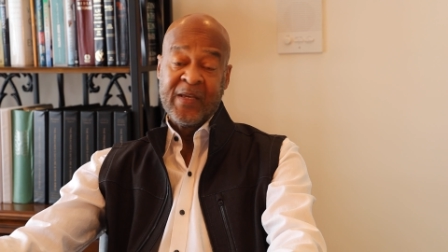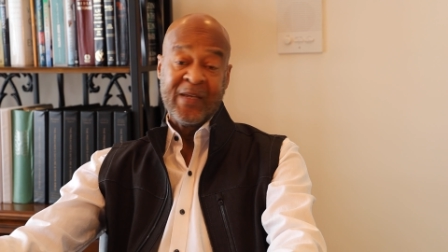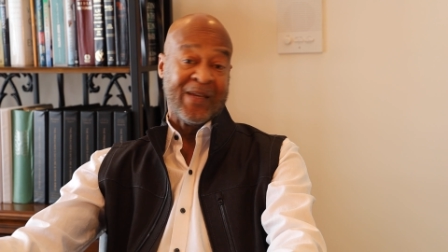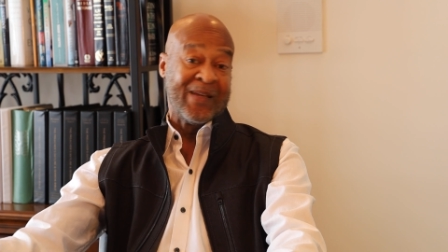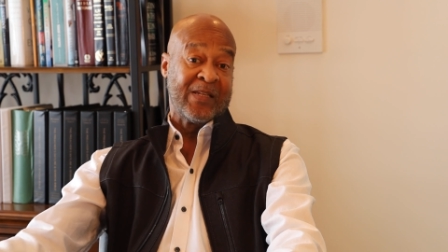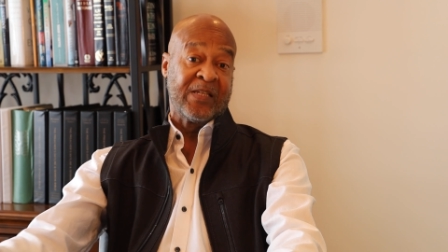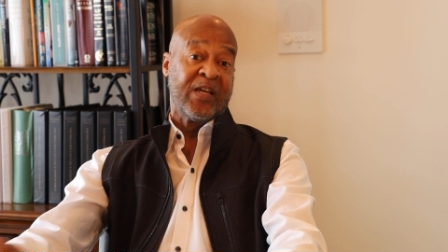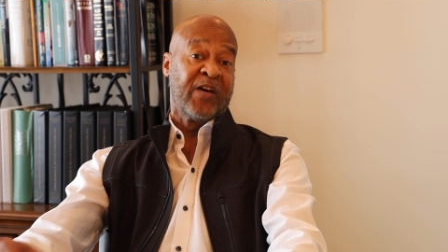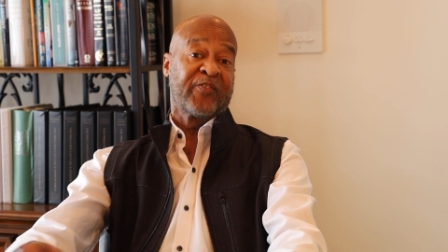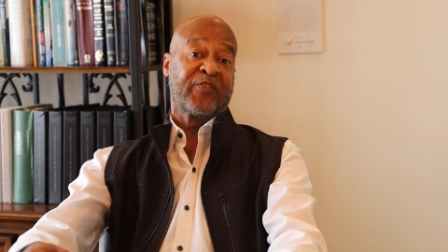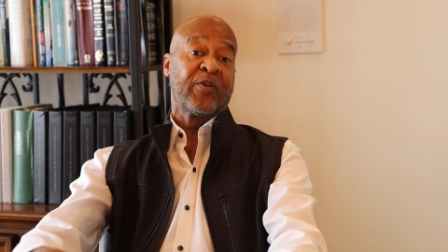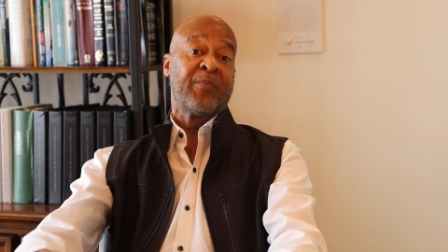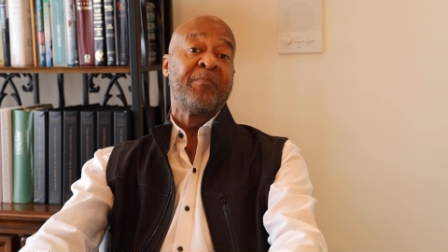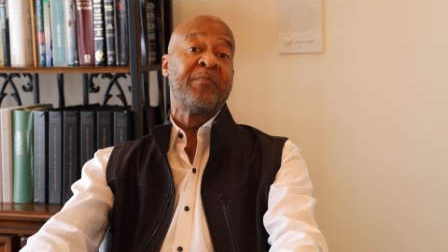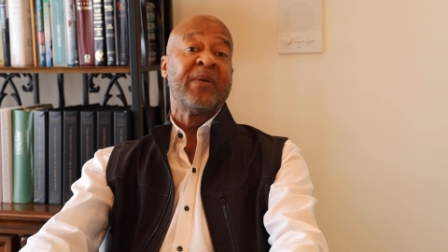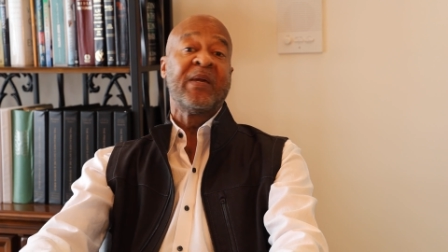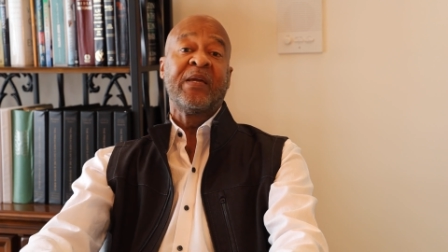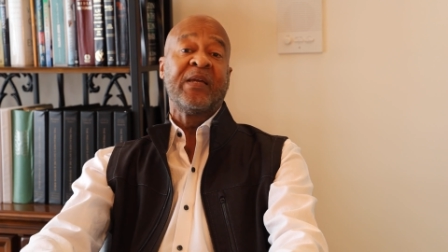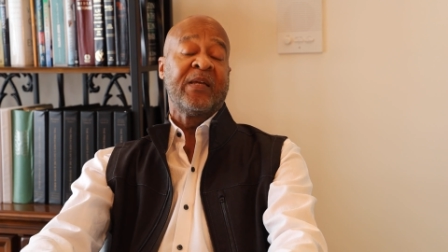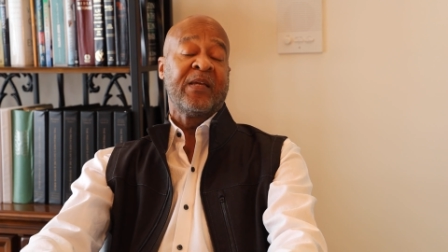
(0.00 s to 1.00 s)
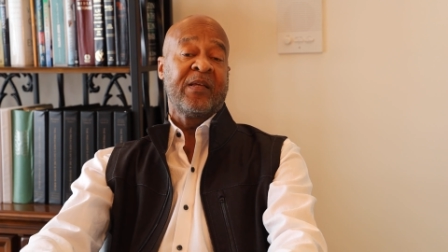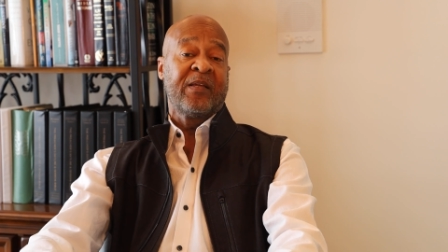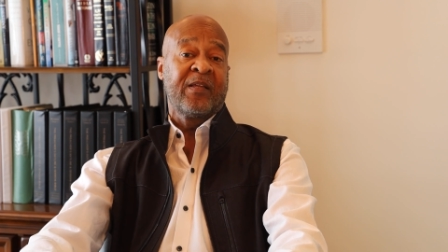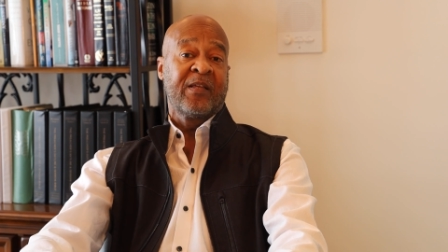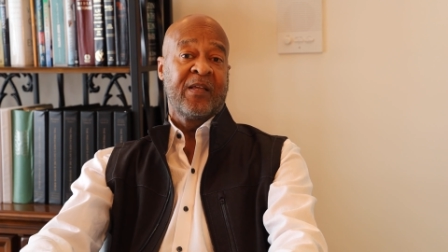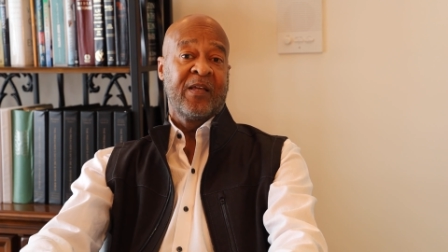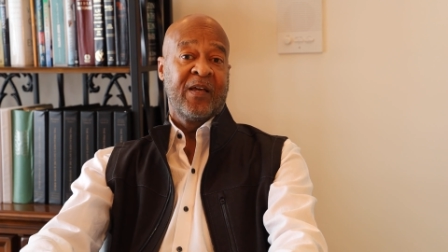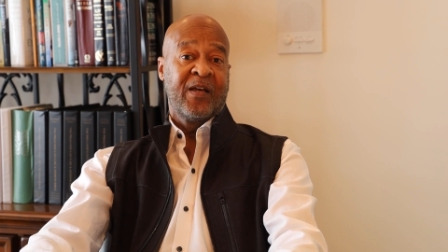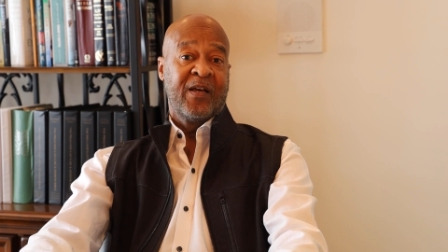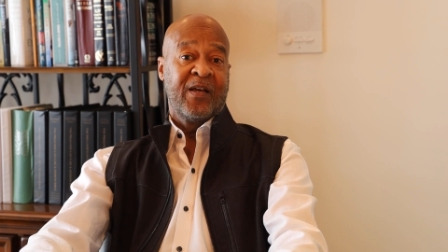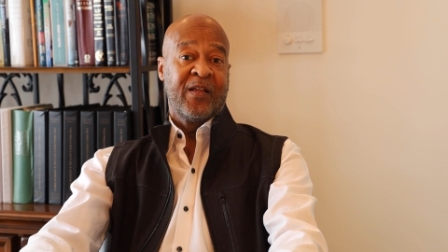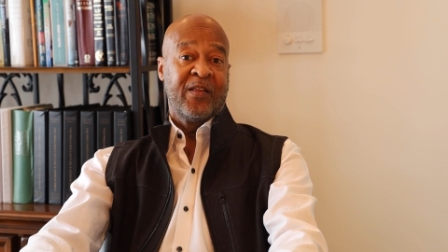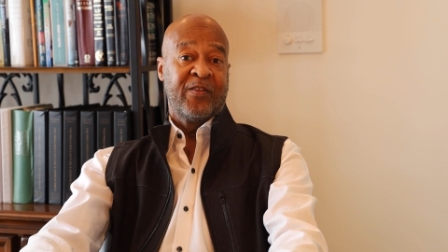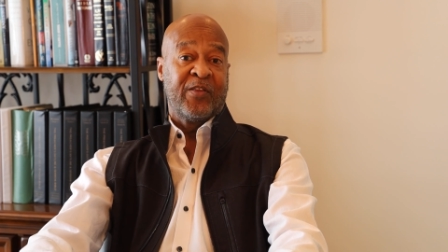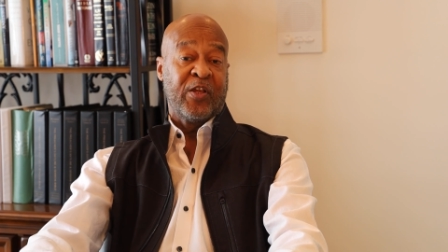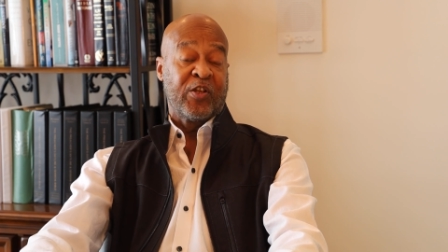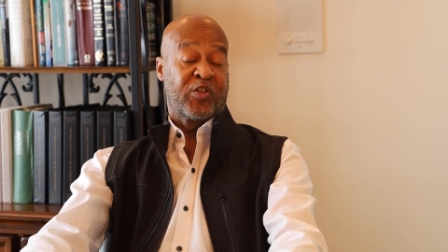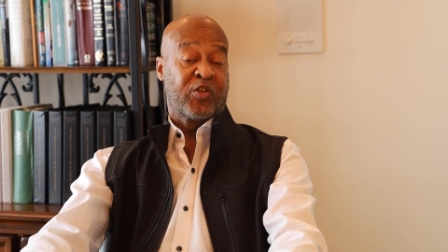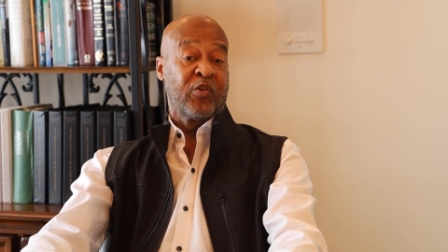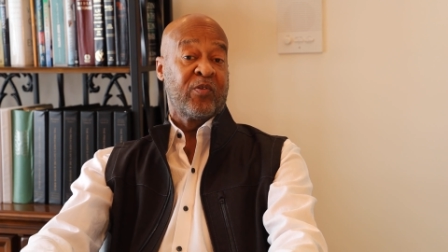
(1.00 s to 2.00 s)
it doesn't mean
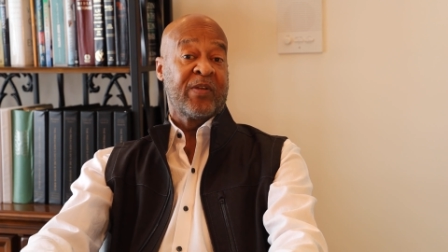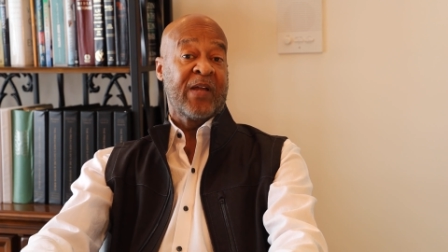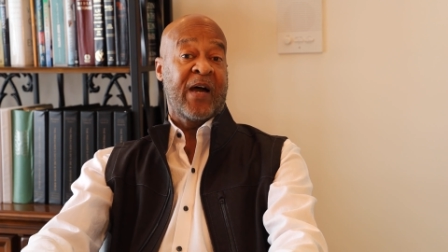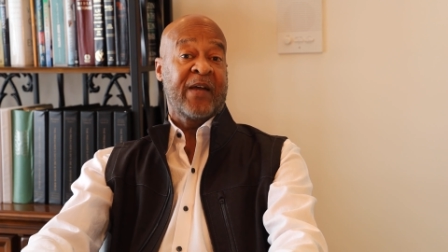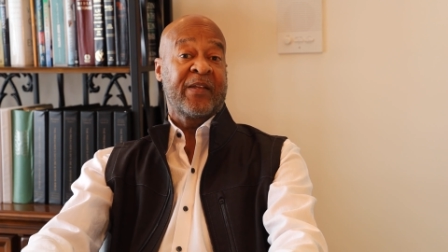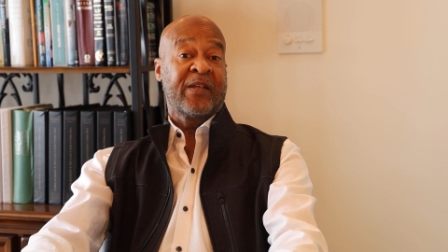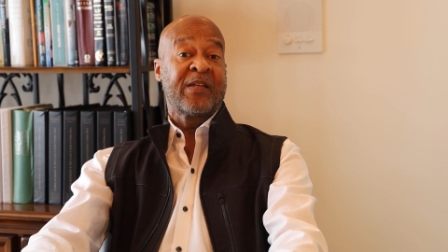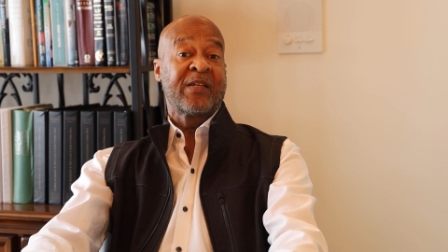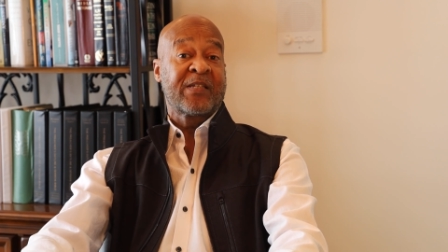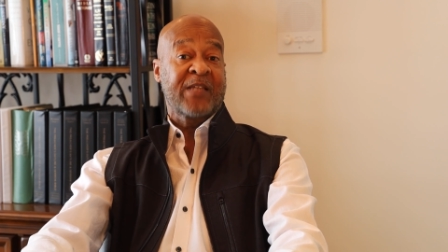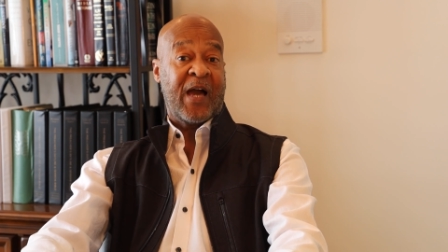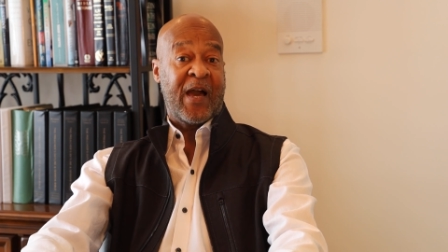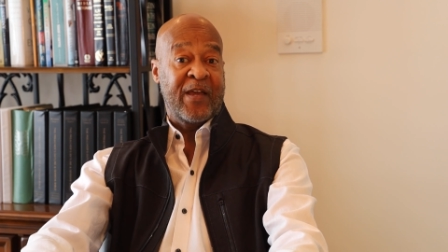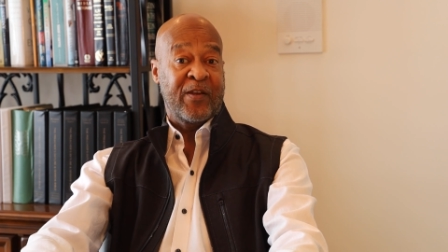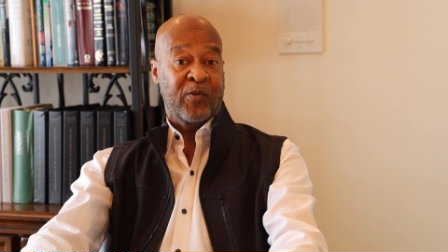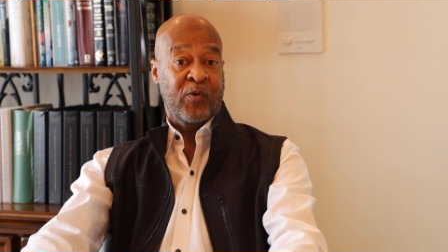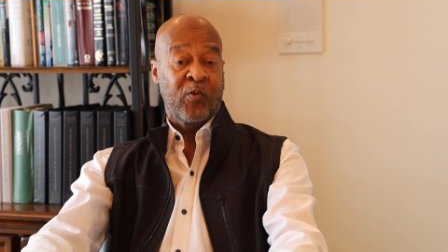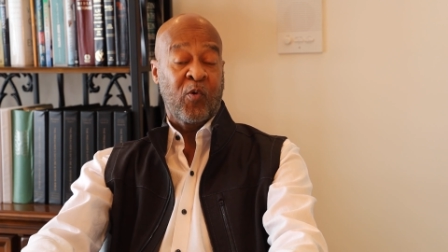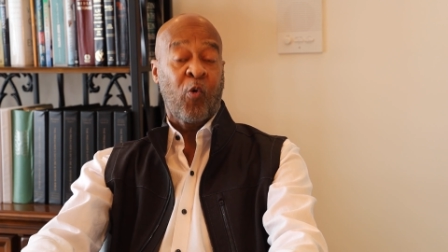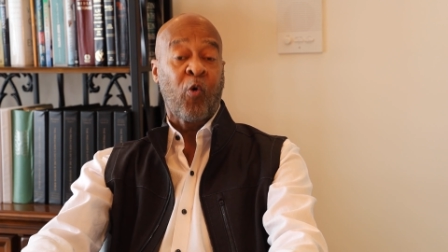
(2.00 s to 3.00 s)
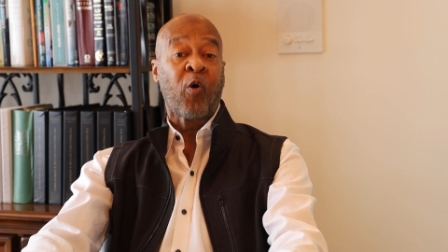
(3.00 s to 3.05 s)
that you're not entitled